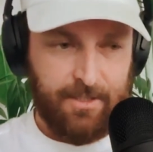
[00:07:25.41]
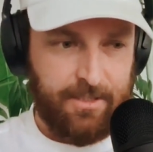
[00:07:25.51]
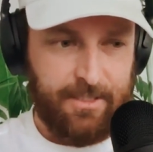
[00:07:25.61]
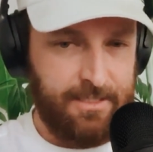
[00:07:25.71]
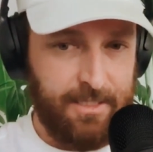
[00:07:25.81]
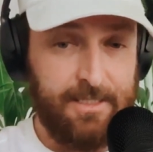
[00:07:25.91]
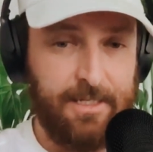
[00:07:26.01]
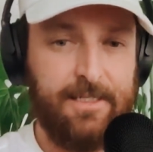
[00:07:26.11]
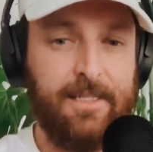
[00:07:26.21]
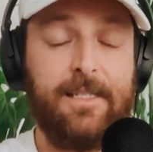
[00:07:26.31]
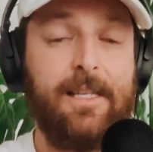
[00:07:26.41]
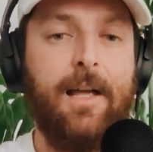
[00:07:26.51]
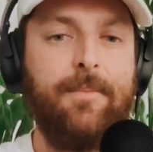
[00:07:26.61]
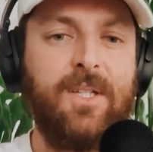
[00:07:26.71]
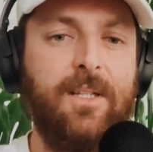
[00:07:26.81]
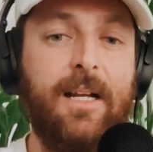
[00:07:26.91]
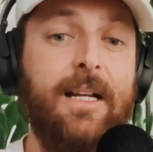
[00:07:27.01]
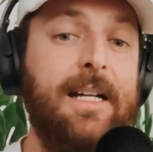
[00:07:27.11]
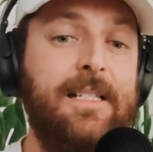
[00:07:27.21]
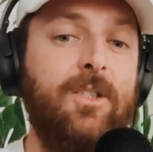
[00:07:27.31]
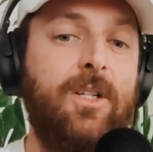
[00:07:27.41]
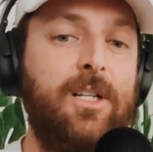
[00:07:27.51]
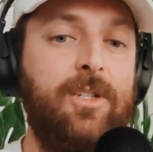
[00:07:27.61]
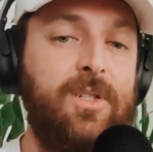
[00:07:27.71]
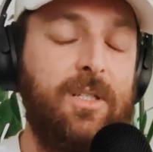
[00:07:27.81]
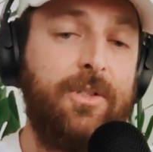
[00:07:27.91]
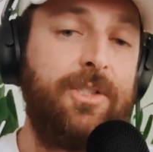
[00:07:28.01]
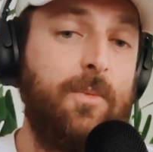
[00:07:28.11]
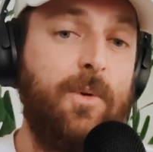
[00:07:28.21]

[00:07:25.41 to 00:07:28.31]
It isn't the same. So then I needed to look at a new solution.